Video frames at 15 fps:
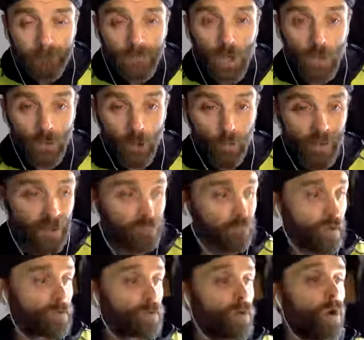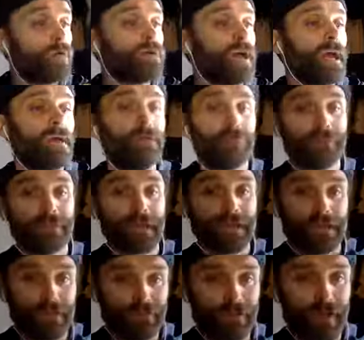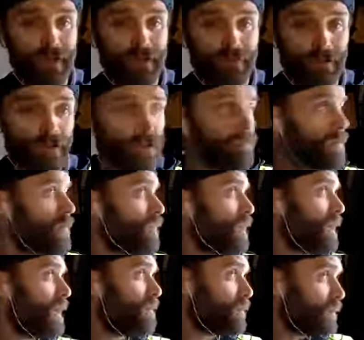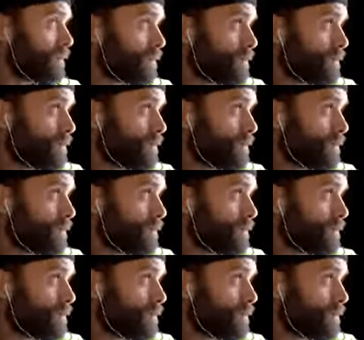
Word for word: Call no man father. Okay, thank you, Father. How are you, Father?